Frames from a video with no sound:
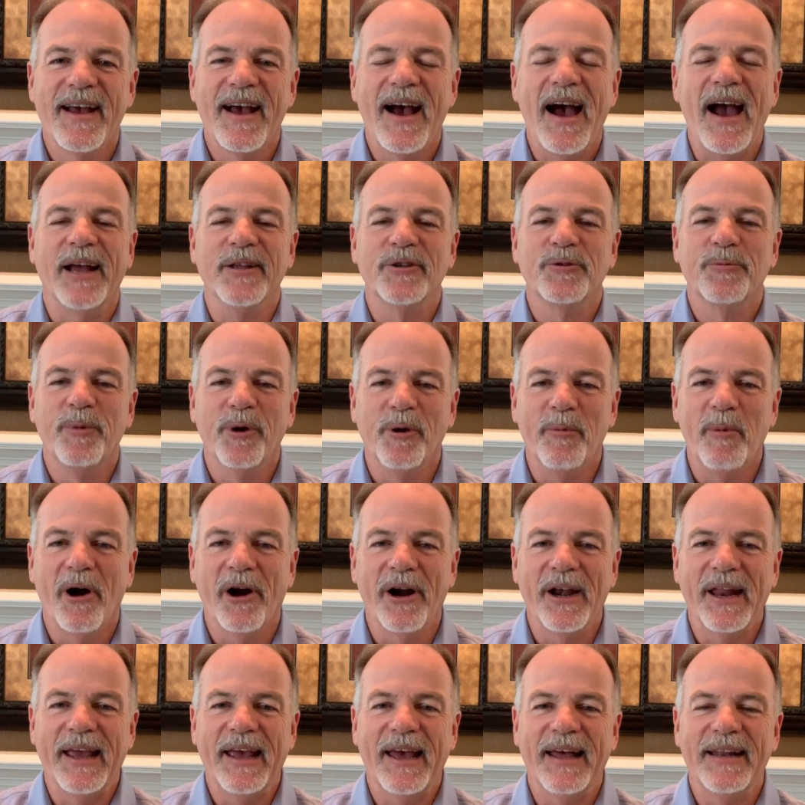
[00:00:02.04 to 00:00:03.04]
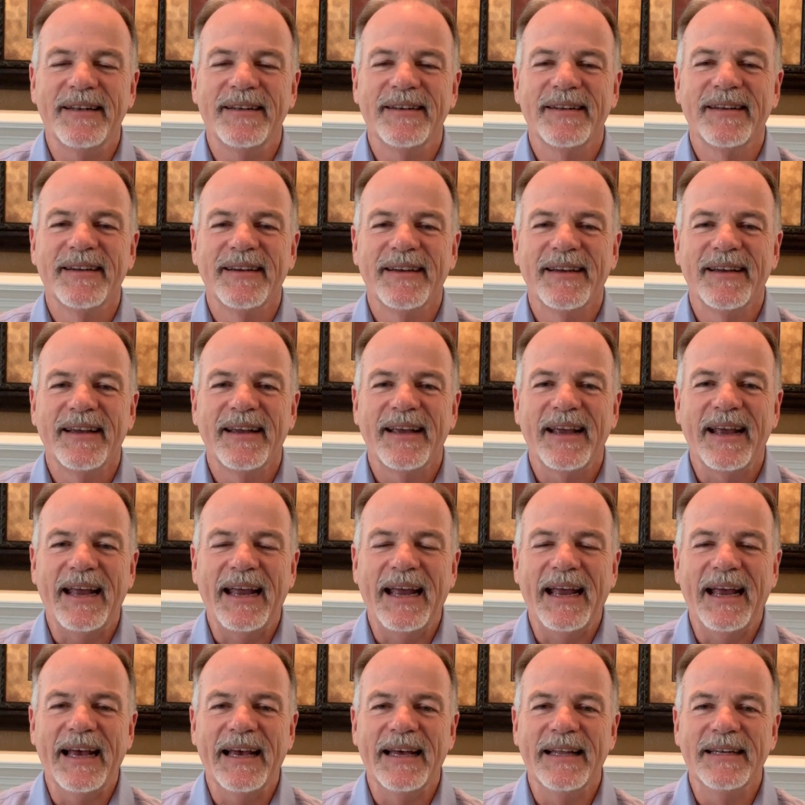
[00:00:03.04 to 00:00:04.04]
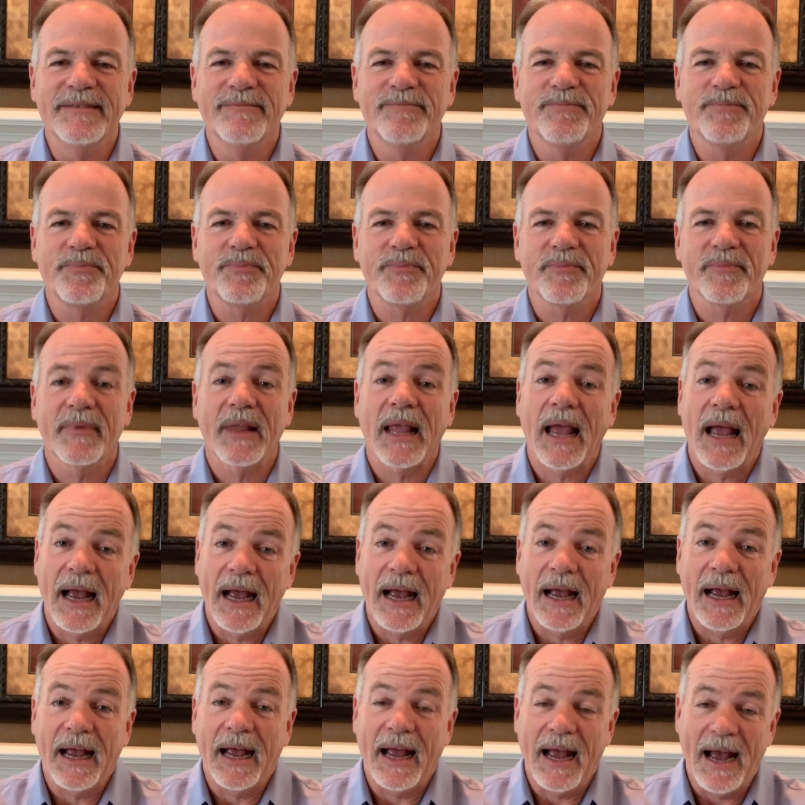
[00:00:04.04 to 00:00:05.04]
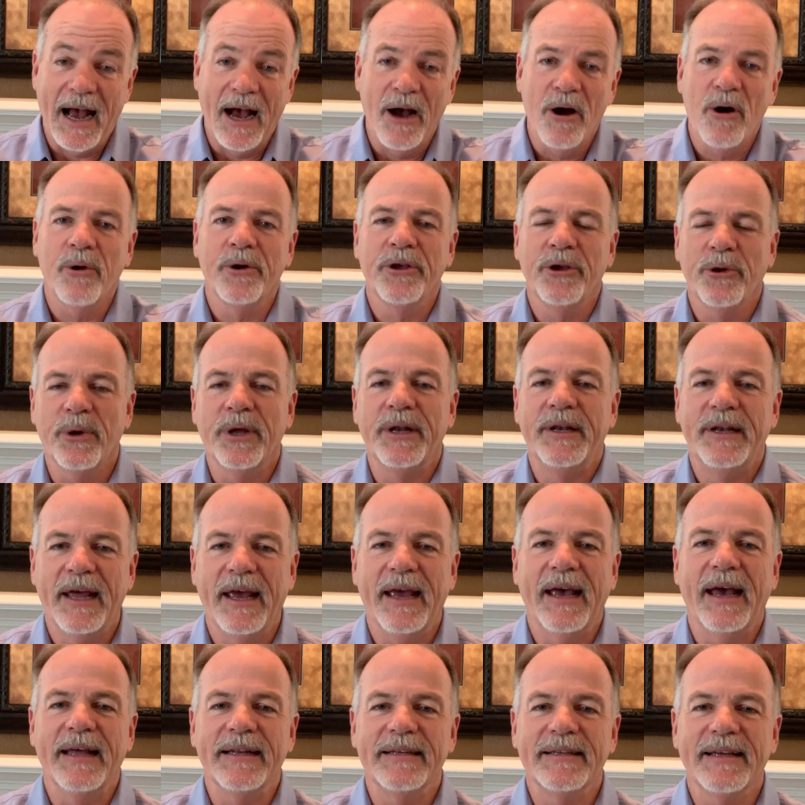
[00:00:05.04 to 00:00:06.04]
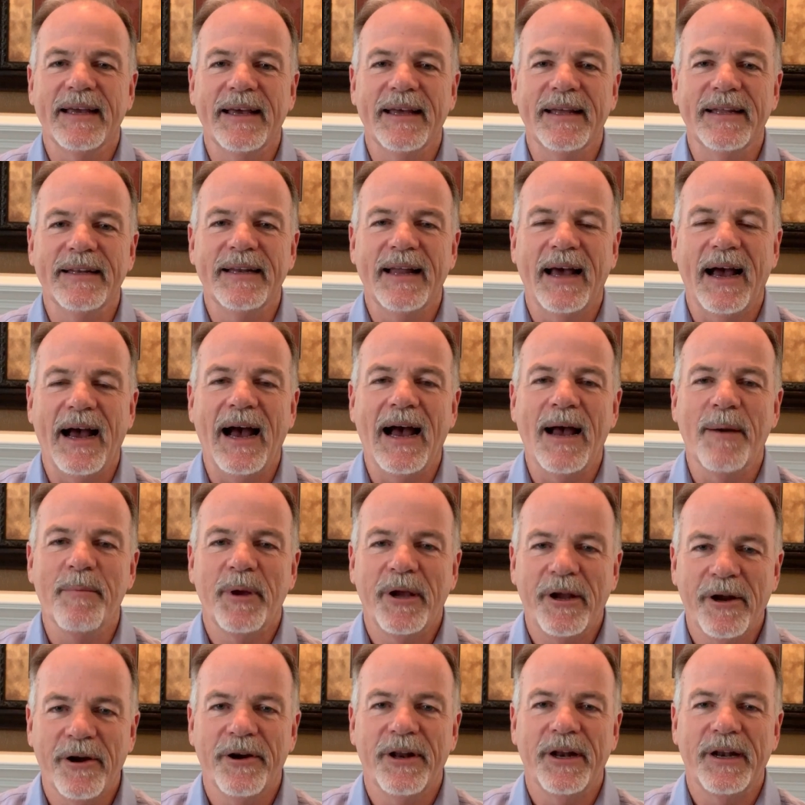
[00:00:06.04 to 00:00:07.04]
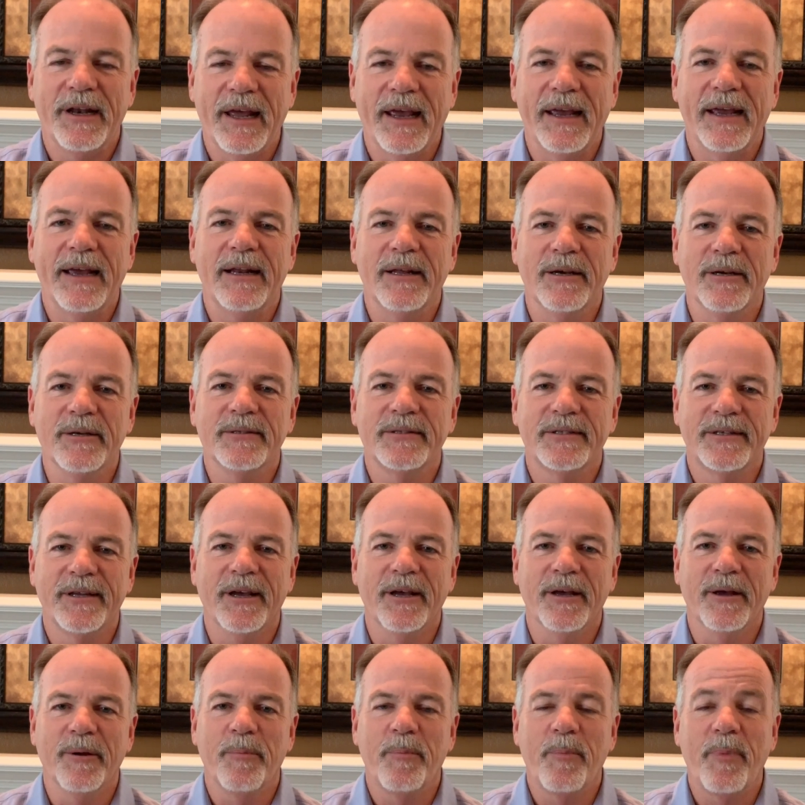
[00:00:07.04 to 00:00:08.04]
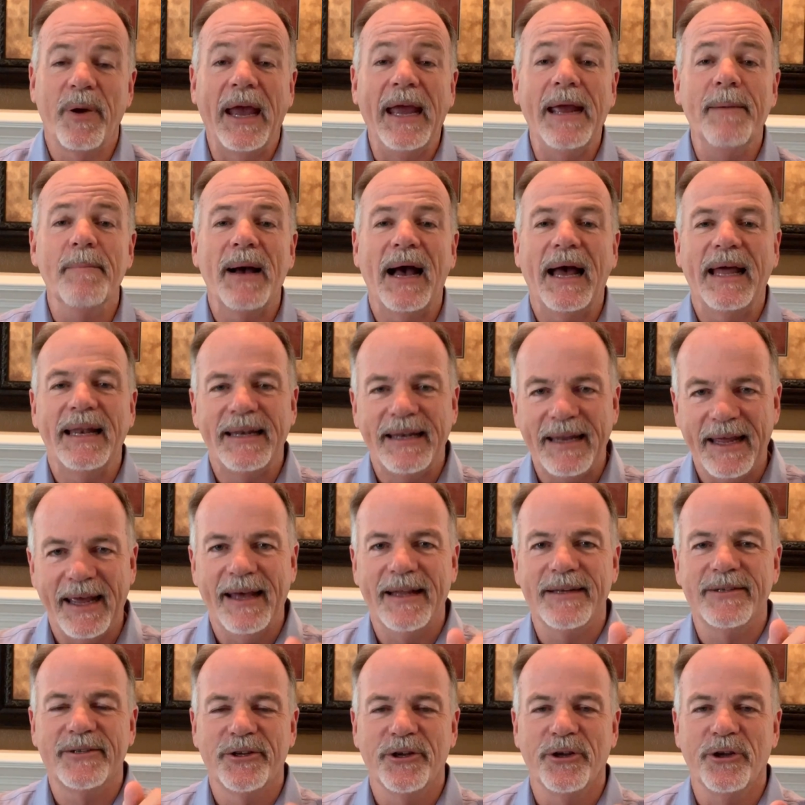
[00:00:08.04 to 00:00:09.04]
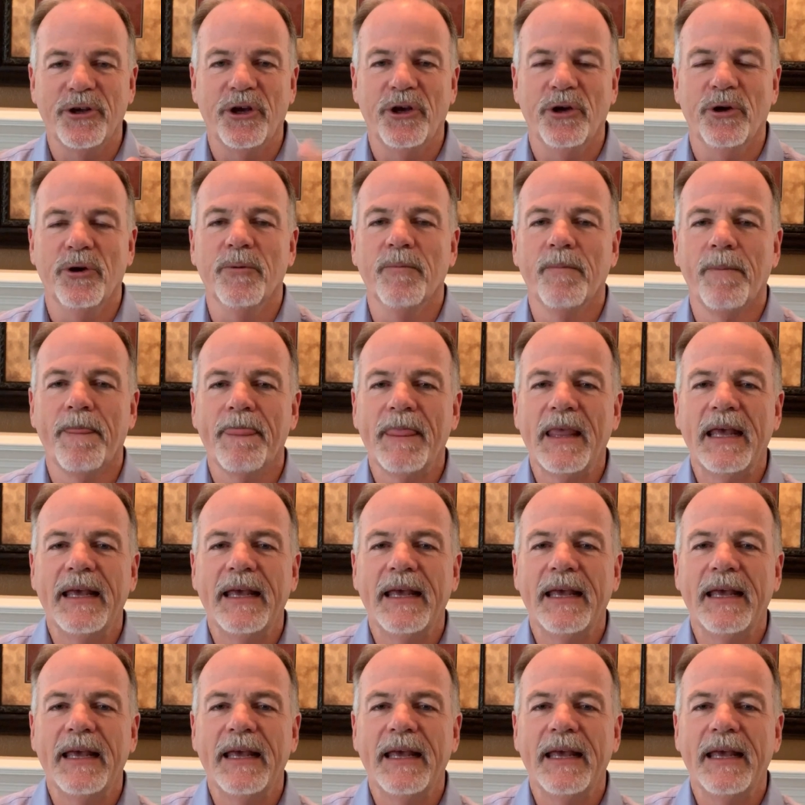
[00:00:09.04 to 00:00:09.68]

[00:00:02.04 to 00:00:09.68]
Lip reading: Hi, it's Bill Barnett, and I owe you a debt, and I'm here today to pay my debt to you.